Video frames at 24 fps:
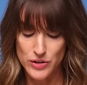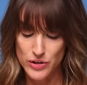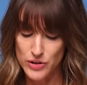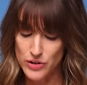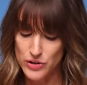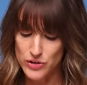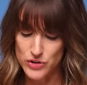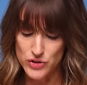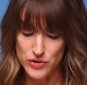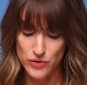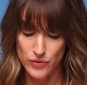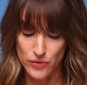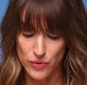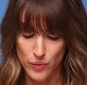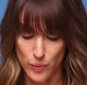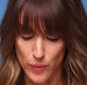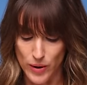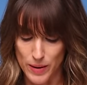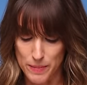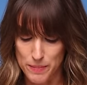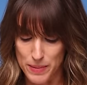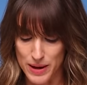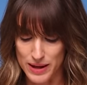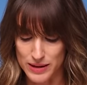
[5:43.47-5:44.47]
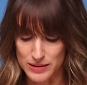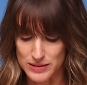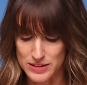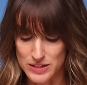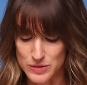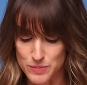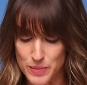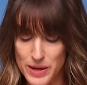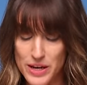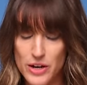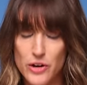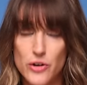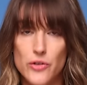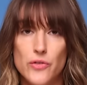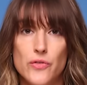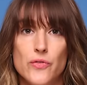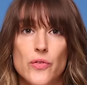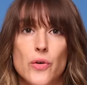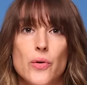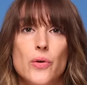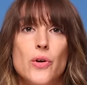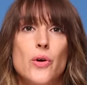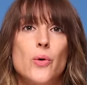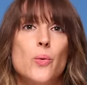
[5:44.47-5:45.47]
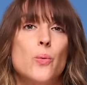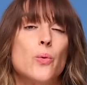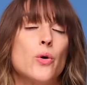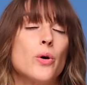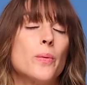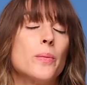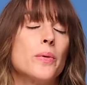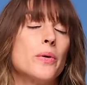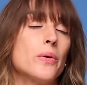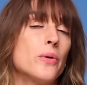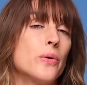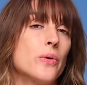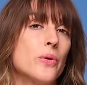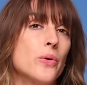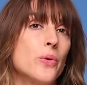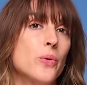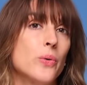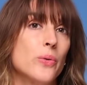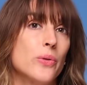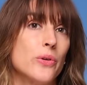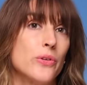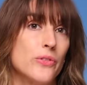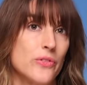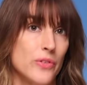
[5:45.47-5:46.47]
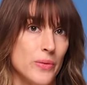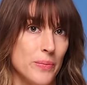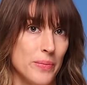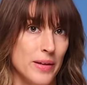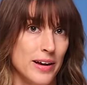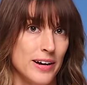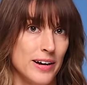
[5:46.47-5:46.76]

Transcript: you can control the white balance, make your photo warmer or cooler from